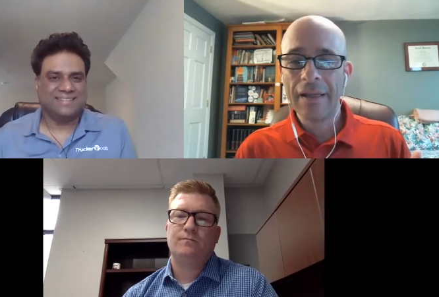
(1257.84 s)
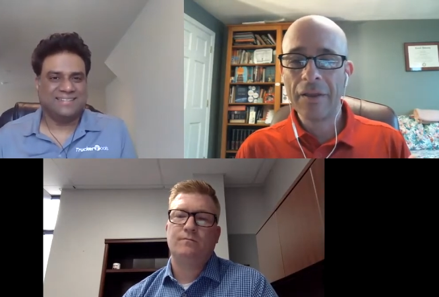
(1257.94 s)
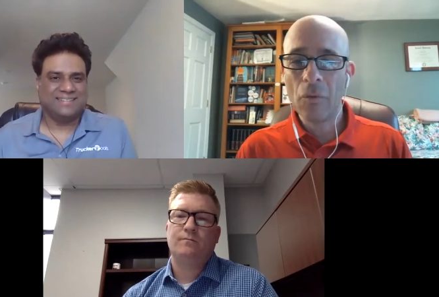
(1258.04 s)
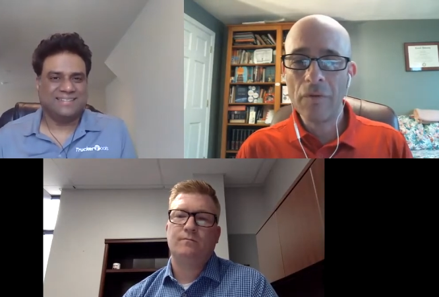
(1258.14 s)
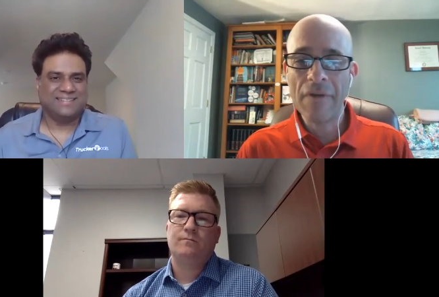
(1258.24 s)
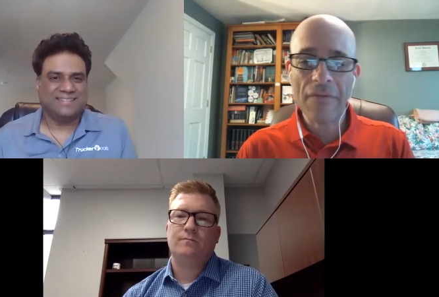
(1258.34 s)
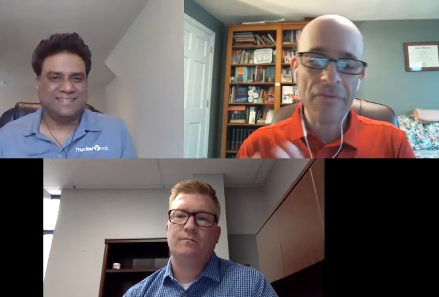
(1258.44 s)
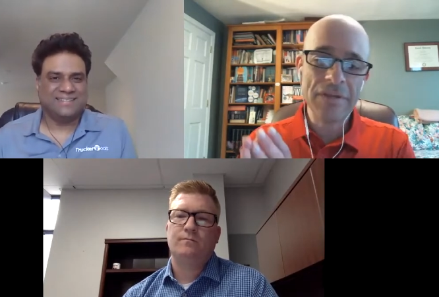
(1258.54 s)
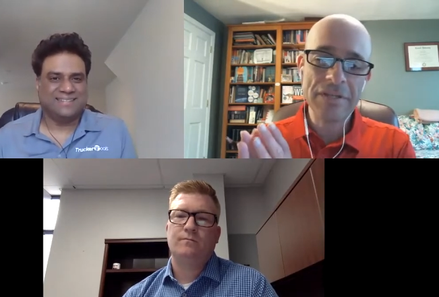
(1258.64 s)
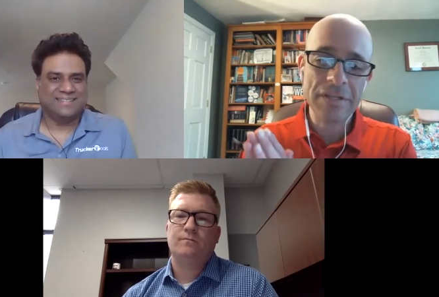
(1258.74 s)
Speaker 1: you know, we've
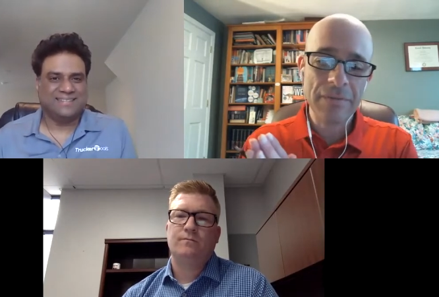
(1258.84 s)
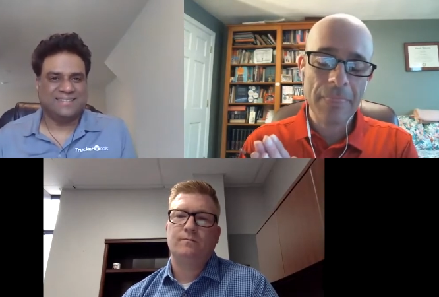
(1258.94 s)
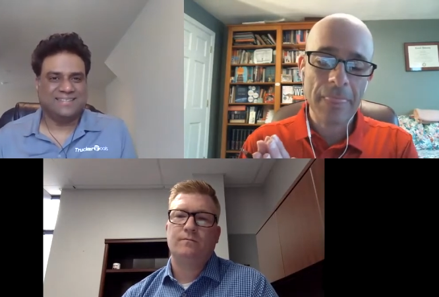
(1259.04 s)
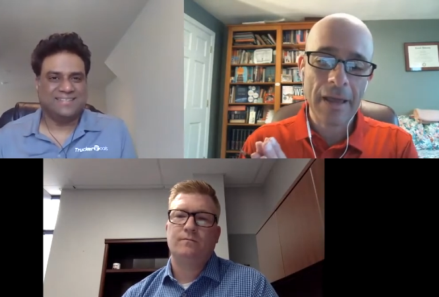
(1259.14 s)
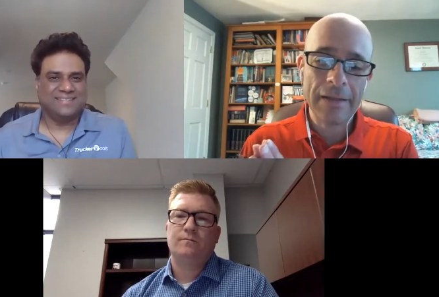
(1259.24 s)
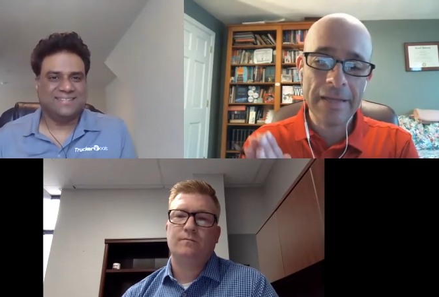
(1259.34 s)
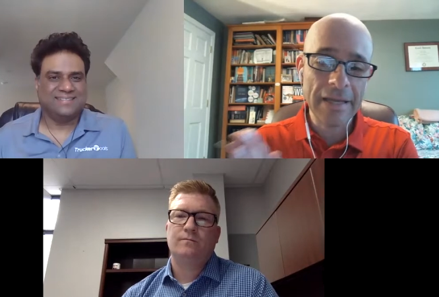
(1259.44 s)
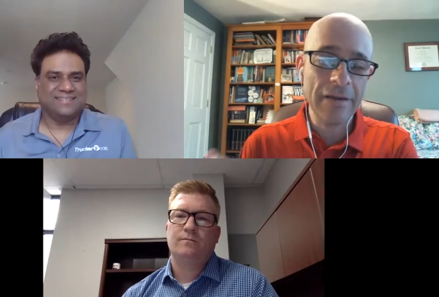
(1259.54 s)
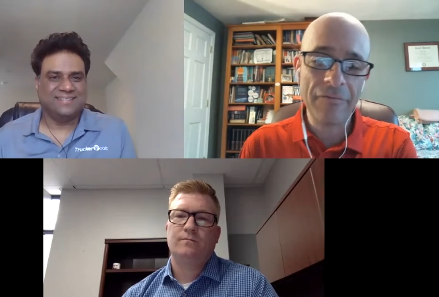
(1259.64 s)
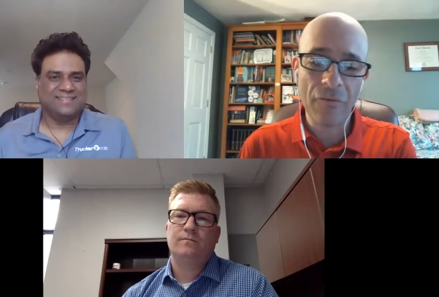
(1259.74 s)
got this
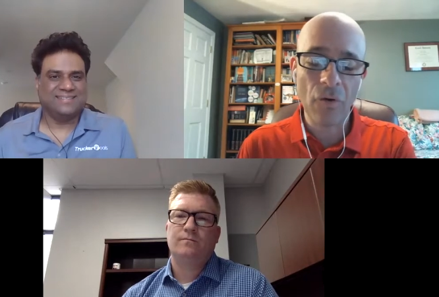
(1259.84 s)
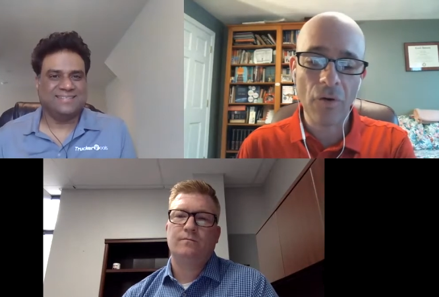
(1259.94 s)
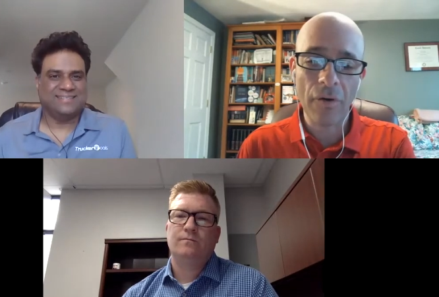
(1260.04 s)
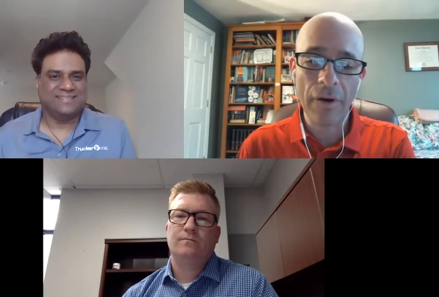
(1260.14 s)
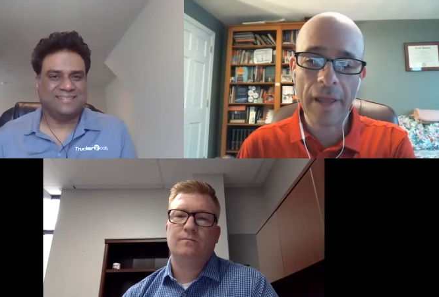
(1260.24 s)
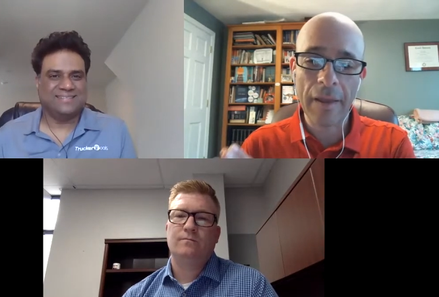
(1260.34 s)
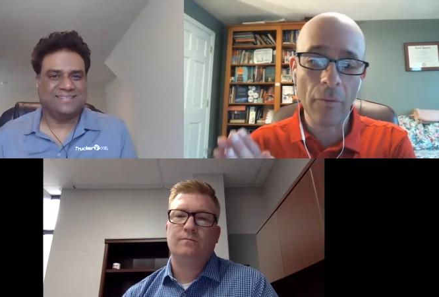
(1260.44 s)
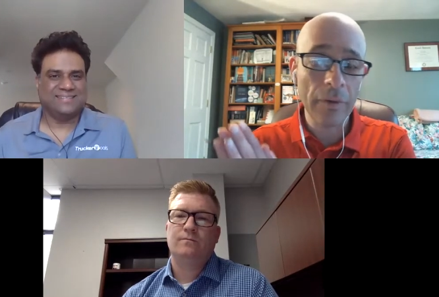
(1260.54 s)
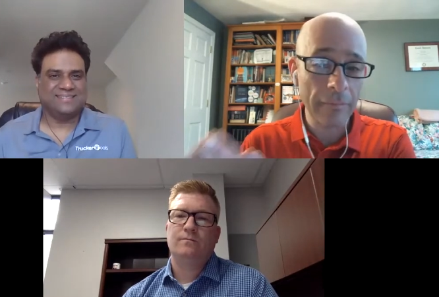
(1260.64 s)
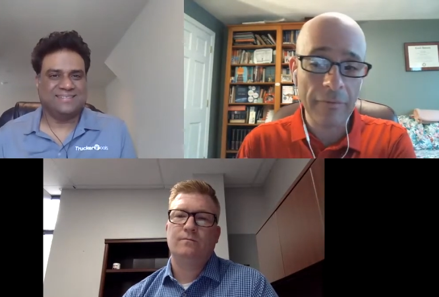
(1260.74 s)
idea for, a,
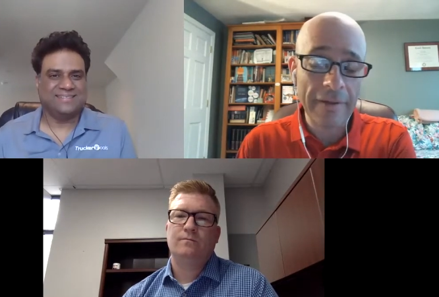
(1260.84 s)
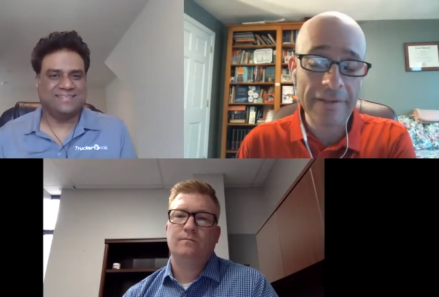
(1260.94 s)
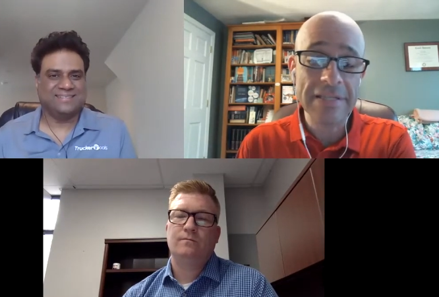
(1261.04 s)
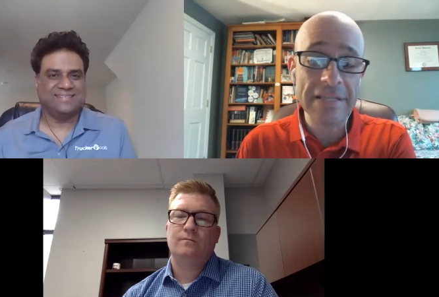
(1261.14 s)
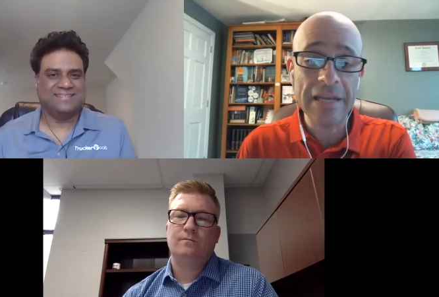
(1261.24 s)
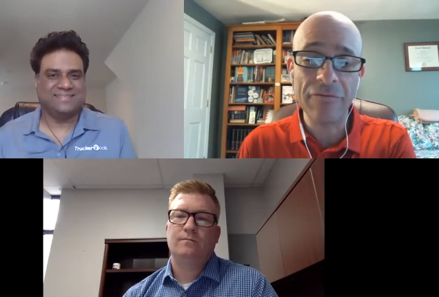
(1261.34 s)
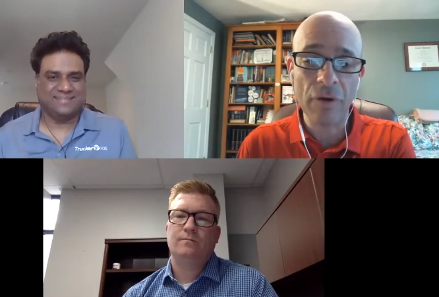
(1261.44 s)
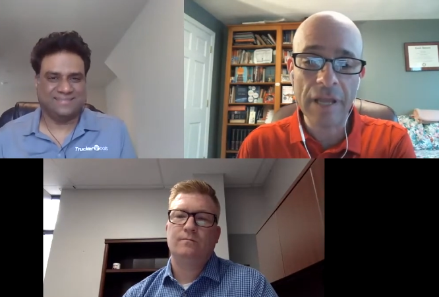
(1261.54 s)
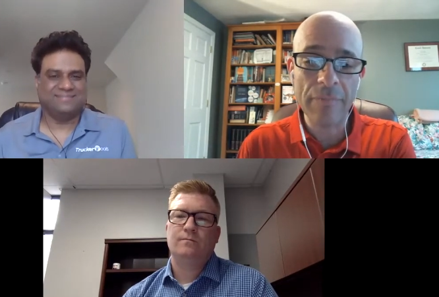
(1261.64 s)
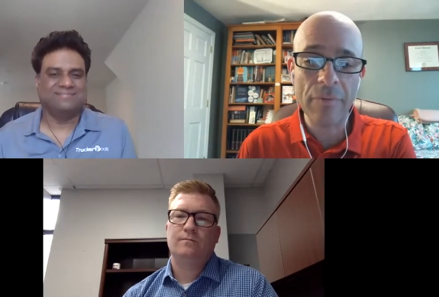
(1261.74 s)
we, we got this need
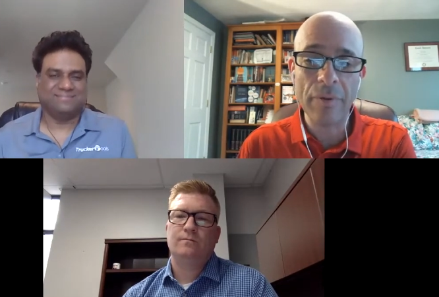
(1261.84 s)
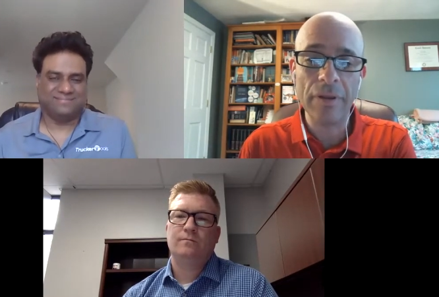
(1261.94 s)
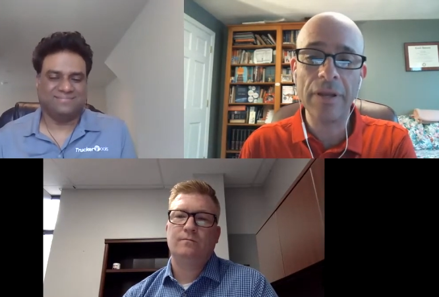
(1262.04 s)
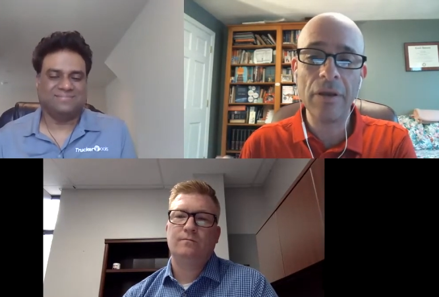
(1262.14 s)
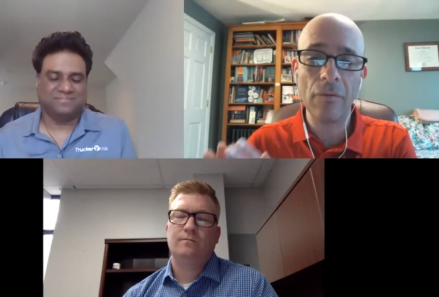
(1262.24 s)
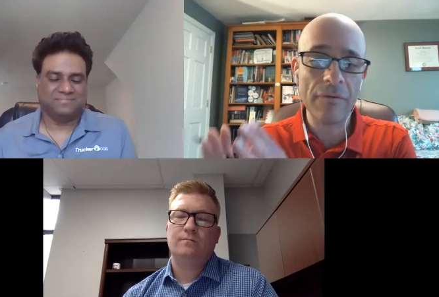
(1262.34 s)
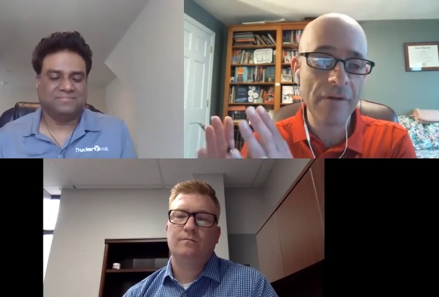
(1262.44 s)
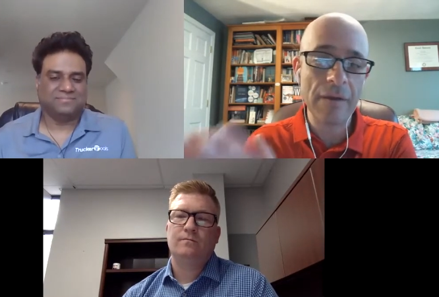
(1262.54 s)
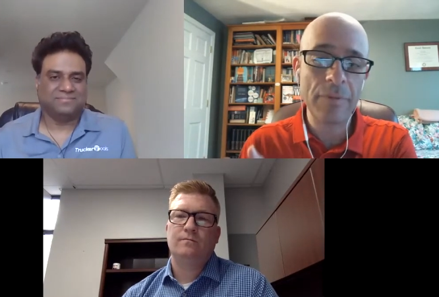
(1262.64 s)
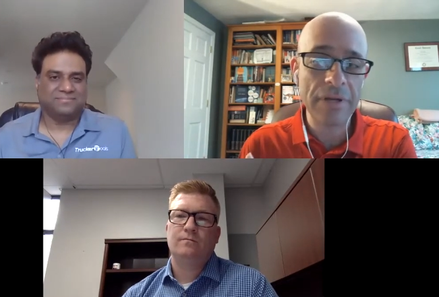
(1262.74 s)
for a capability, or we've
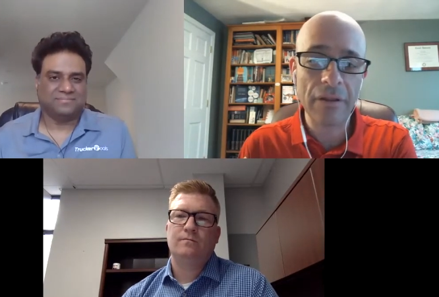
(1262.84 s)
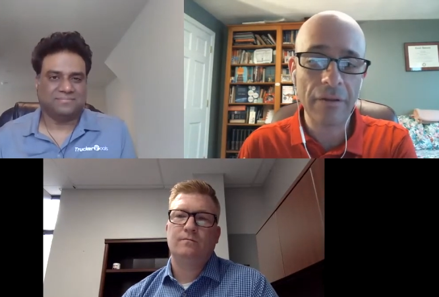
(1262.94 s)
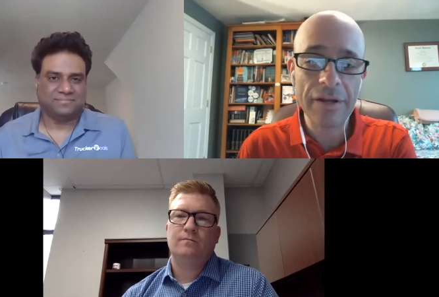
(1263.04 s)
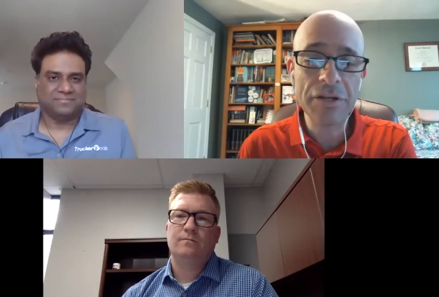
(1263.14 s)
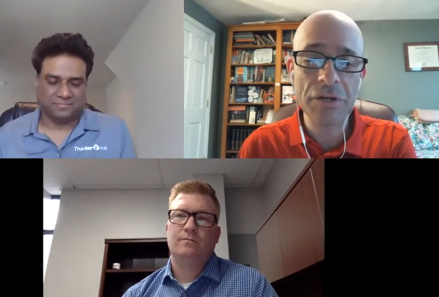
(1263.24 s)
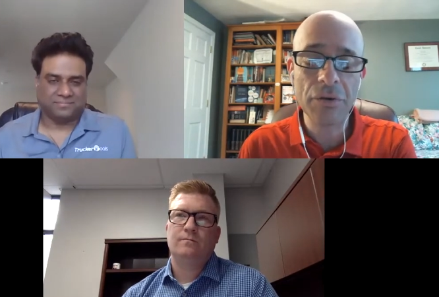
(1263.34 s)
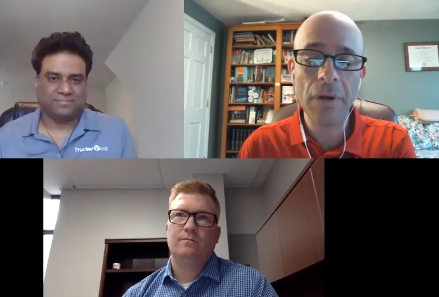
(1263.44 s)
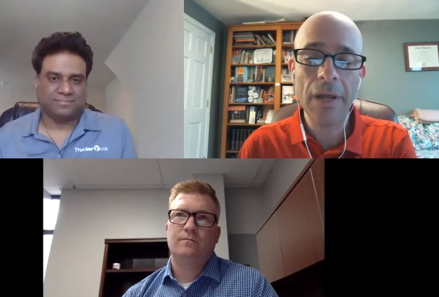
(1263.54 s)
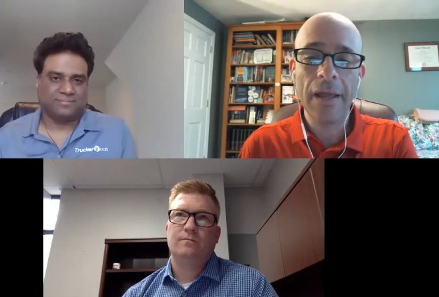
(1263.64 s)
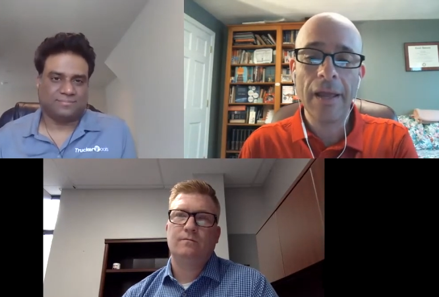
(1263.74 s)
got a particular issue.
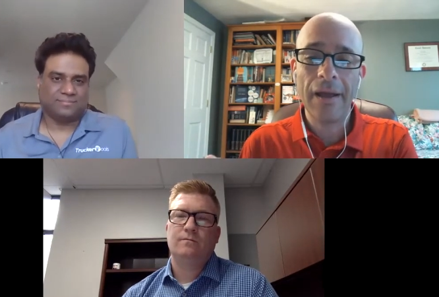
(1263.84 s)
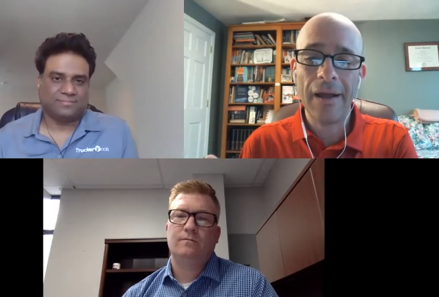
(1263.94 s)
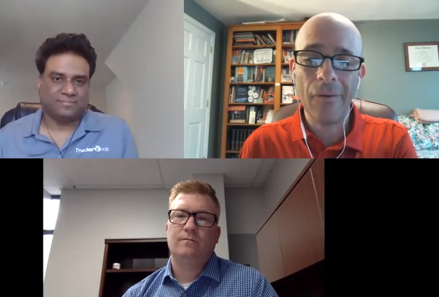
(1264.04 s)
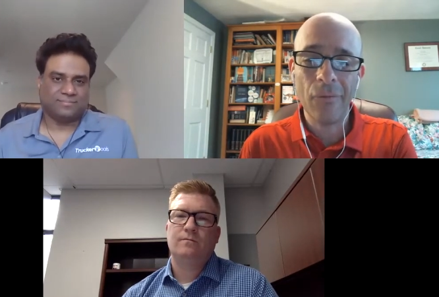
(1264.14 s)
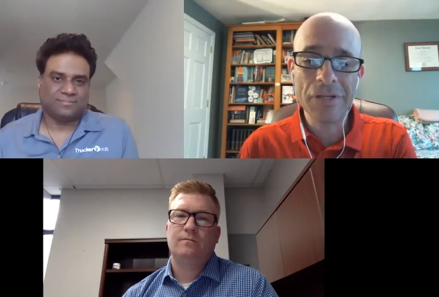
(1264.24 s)
Uh, we